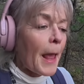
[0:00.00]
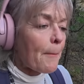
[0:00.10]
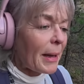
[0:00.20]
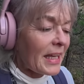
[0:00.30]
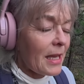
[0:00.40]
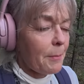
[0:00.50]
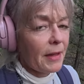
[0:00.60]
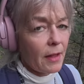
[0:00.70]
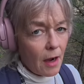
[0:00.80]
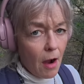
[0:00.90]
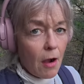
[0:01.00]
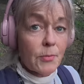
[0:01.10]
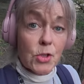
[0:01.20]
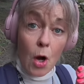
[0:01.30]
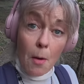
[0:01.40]
by keeping the
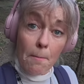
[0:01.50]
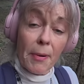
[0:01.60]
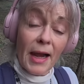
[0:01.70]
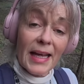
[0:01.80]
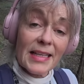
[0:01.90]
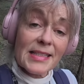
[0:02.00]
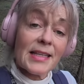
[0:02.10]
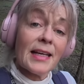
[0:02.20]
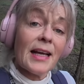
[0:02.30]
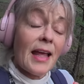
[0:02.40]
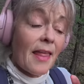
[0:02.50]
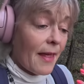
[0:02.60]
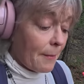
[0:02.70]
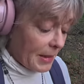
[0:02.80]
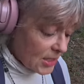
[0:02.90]
carbs complex,
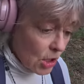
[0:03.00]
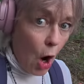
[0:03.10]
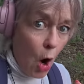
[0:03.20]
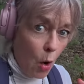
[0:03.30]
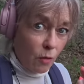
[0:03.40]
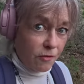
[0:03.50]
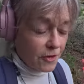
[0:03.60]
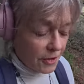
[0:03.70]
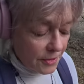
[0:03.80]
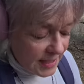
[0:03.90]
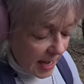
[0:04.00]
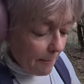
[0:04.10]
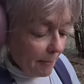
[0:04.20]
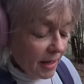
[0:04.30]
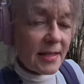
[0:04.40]
that means whole foods, and
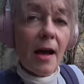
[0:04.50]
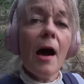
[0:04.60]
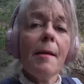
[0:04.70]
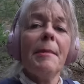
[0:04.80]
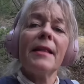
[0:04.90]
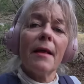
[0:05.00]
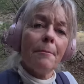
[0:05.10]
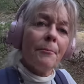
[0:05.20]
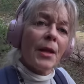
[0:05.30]
by timing them